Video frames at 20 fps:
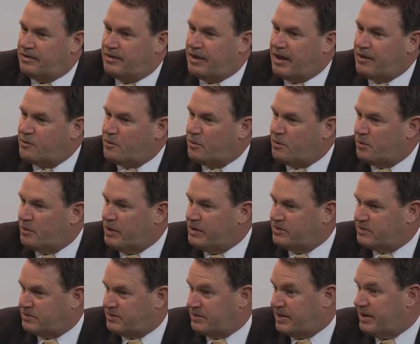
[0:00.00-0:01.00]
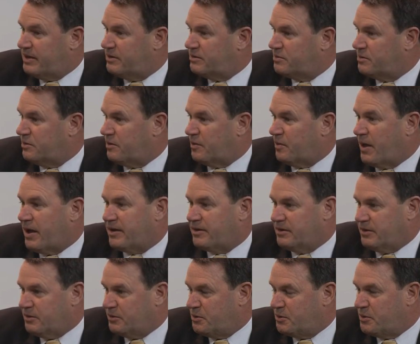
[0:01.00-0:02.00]
Not all laser scanners will allow
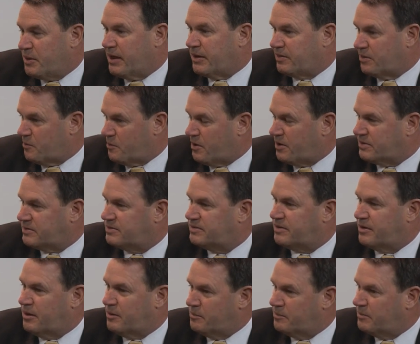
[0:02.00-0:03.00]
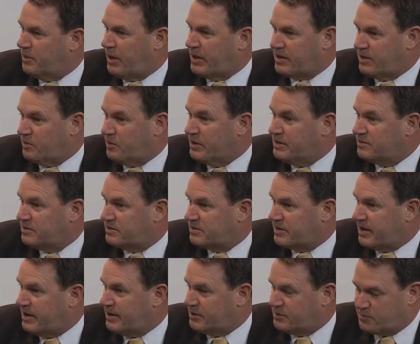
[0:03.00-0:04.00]
you to do that. There are some, like a laser
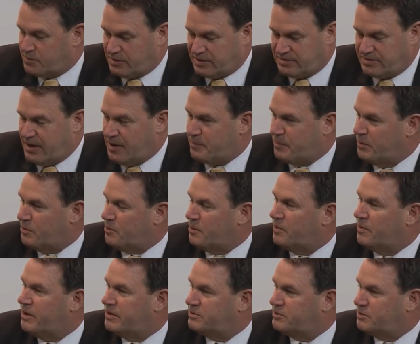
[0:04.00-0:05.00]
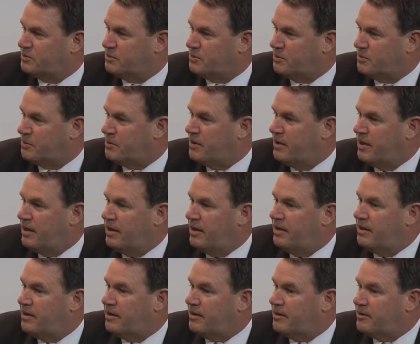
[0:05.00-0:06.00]
scanner, for example, will let you
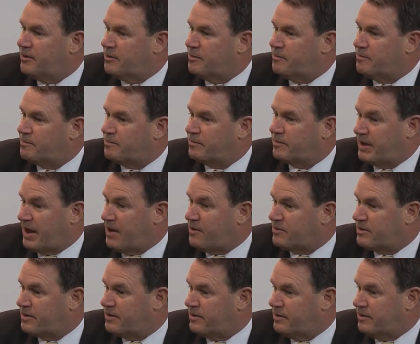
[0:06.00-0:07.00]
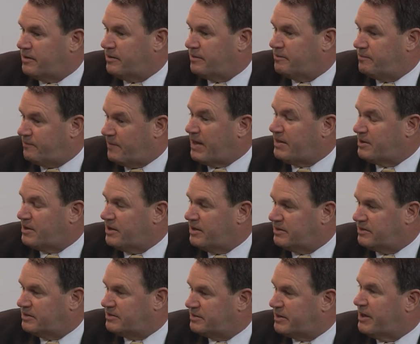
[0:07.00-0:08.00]
um, uh,
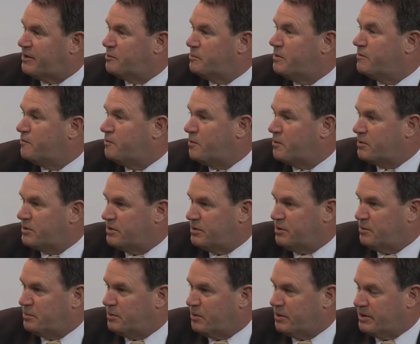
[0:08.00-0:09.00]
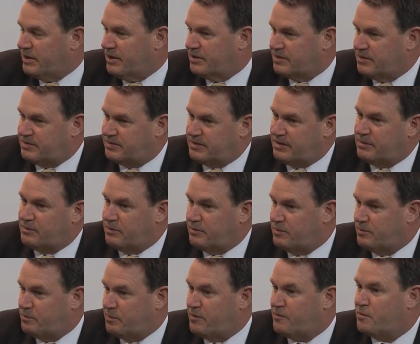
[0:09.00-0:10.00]
validate the scanner before you deploy it at the scene,
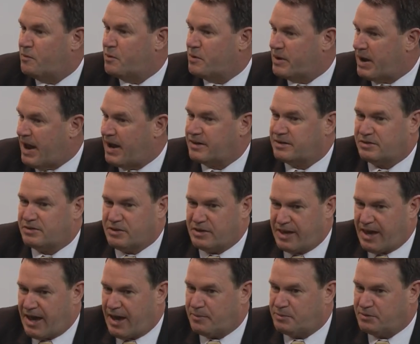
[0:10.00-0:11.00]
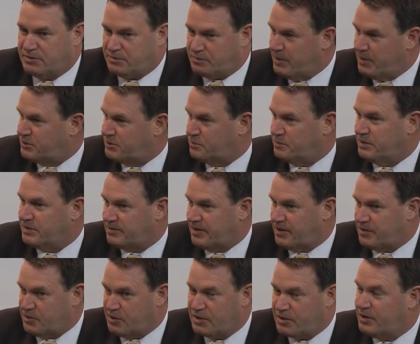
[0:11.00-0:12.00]
before it actually captures measurements
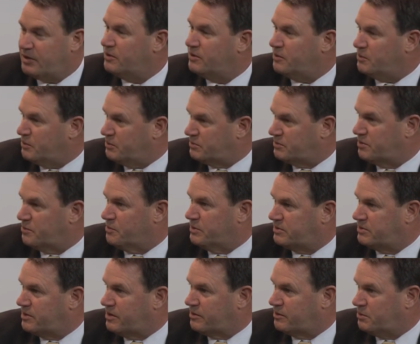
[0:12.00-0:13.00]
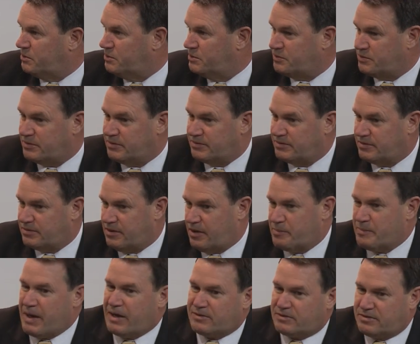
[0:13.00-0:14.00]
that you're going to use to reach conclusions
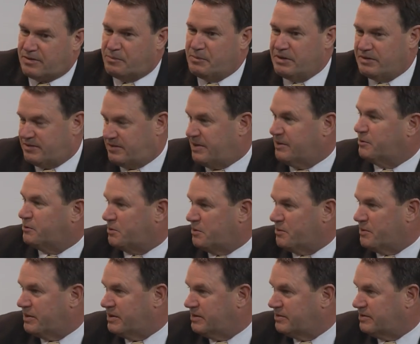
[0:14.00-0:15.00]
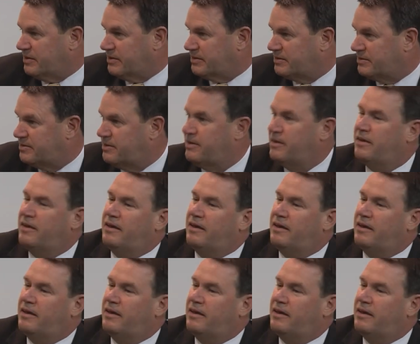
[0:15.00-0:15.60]
about somebody's guilt or innocence.